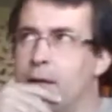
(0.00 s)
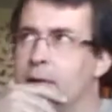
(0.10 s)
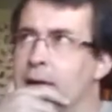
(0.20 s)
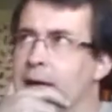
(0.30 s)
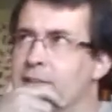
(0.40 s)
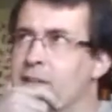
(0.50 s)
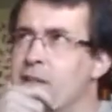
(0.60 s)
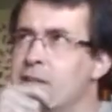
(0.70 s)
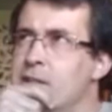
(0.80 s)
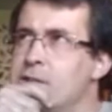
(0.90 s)
I
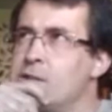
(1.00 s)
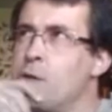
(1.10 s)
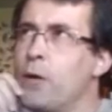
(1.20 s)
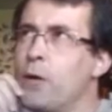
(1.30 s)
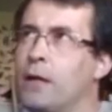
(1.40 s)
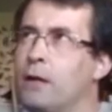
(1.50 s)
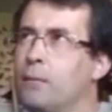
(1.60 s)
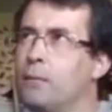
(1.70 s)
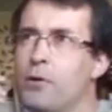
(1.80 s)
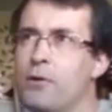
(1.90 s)
started drawing
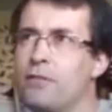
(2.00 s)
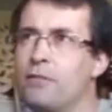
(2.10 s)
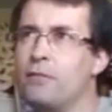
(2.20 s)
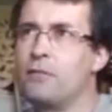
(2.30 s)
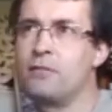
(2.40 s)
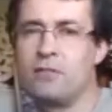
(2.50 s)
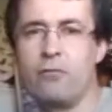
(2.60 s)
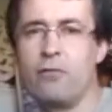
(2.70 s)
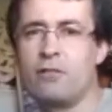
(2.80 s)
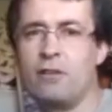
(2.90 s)
birds
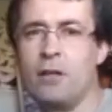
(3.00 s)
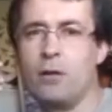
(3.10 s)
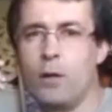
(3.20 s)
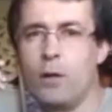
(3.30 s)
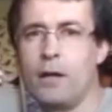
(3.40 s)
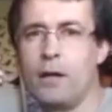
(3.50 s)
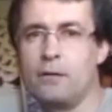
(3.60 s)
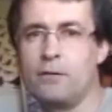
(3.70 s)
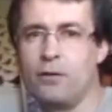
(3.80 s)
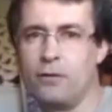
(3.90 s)
seriously when I
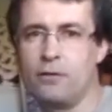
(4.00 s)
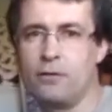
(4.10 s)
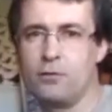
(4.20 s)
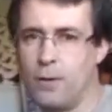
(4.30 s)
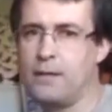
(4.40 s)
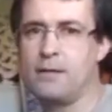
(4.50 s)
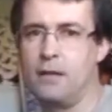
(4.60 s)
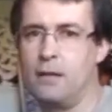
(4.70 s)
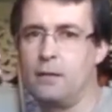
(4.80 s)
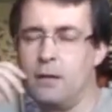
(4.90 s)
turned 20,